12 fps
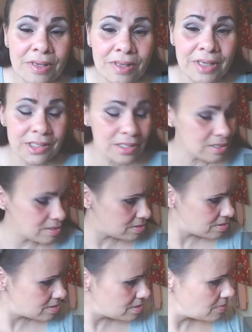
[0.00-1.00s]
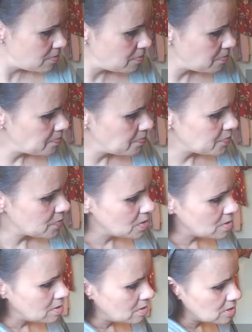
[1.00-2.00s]
And that's it.
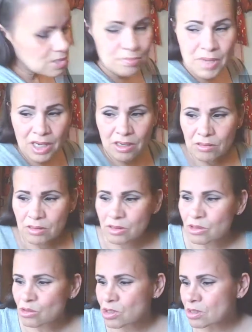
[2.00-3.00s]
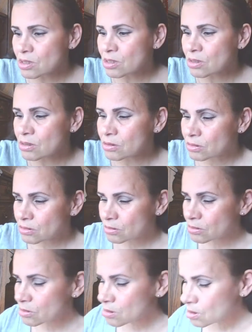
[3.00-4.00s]
It's my look using the
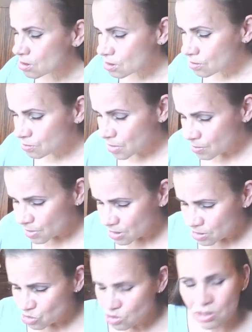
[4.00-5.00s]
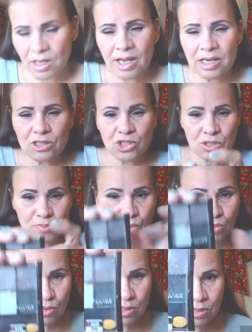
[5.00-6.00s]
Maybelline Stylish
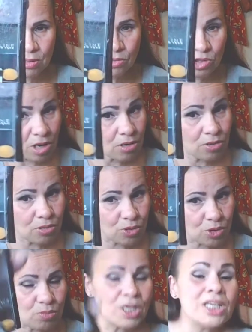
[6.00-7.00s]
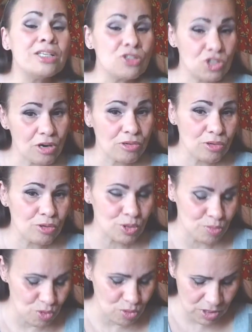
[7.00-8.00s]
Smokes, charcoal
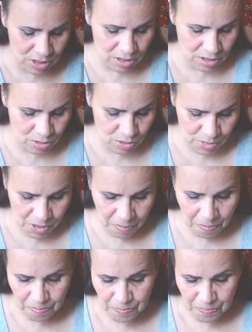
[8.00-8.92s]
smokes, excuse me.